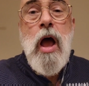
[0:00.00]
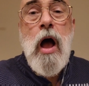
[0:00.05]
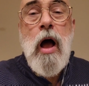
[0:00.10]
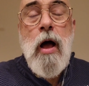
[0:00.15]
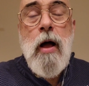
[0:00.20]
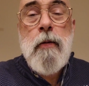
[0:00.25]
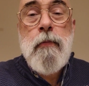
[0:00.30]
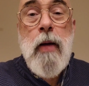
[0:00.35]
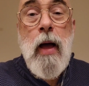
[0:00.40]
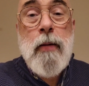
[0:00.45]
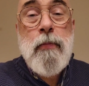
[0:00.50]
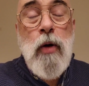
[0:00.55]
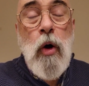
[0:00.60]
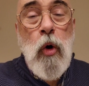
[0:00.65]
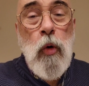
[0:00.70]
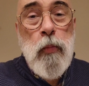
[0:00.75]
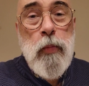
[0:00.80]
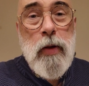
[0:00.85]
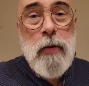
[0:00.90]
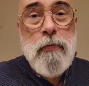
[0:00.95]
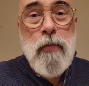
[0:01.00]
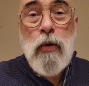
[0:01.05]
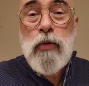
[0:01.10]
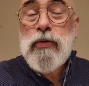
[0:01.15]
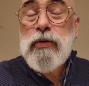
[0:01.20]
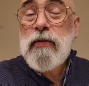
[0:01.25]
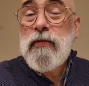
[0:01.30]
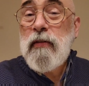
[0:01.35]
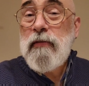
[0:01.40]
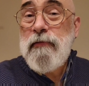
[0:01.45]
Um, I'm hoping
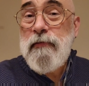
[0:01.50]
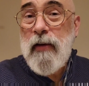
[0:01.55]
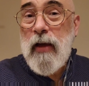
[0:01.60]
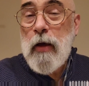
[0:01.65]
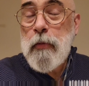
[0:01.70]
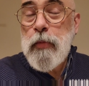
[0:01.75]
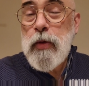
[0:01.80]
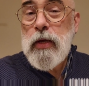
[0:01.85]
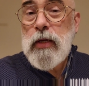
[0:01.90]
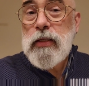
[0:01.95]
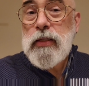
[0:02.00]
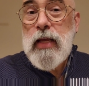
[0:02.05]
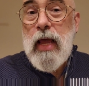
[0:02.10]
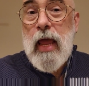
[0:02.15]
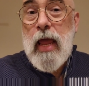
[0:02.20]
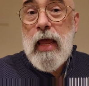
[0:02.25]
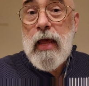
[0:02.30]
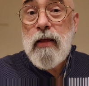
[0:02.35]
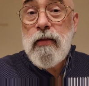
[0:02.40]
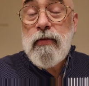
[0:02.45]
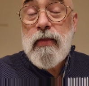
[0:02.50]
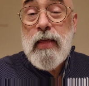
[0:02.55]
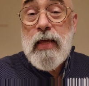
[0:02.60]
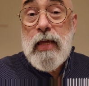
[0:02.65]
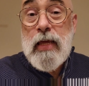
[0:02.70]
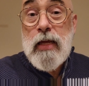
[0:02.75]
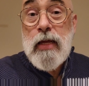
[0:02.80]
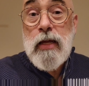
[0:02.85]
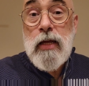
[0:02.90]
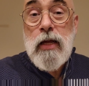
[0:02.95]
most of the families and
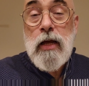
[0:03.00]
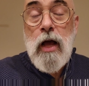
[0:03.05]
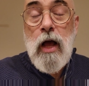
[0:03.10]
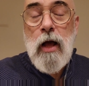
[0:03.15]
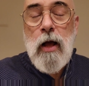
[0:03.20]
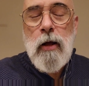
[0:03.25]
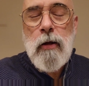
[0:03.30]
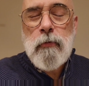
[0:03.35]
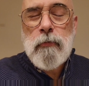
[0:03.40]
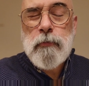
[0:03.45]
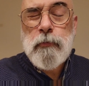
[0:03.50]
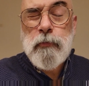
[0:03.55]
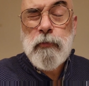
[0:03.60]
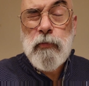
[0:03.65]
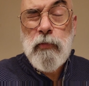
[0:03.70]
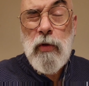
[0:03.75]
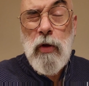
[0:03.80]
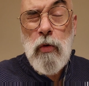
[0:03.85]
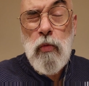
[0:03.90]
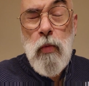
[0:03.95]
the um,